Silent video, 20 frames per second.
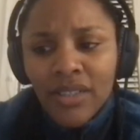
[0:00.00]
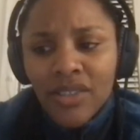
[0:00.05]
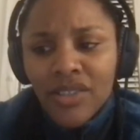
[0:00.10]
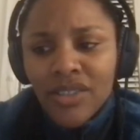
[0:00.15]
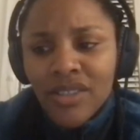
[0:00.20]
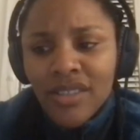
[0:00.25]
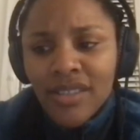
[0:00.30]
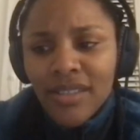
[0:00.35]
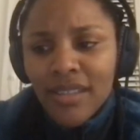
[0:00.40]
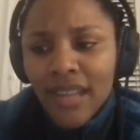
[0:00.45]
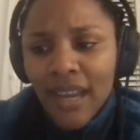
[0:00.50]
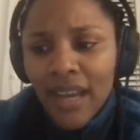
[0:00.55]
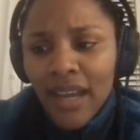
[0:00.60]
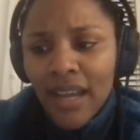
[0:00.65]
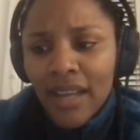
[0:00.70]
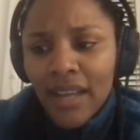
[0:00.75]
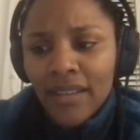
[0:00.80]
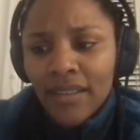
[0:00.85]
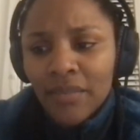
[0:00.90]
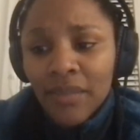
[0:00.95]
It's just
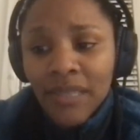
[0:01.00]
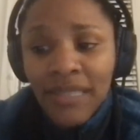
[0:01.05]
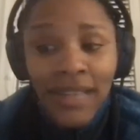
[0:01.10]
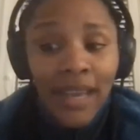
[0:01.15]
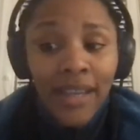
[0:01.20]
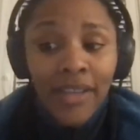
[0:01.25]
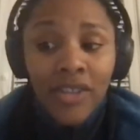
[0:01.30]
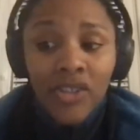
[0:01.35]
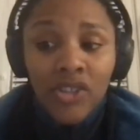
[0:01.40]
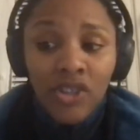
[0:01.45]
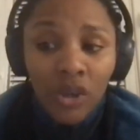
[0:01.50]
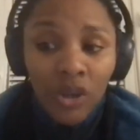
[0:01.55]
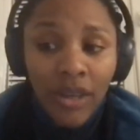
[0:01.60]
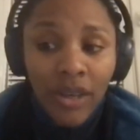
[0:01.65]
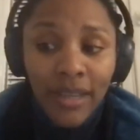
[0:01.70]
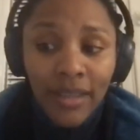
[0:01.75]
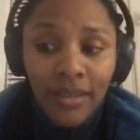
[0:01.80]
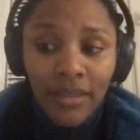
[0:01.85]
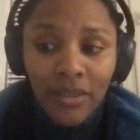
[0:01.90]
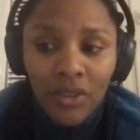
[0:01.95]
that because I enjoy
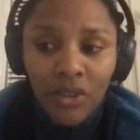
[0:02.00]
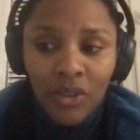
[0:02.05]
it.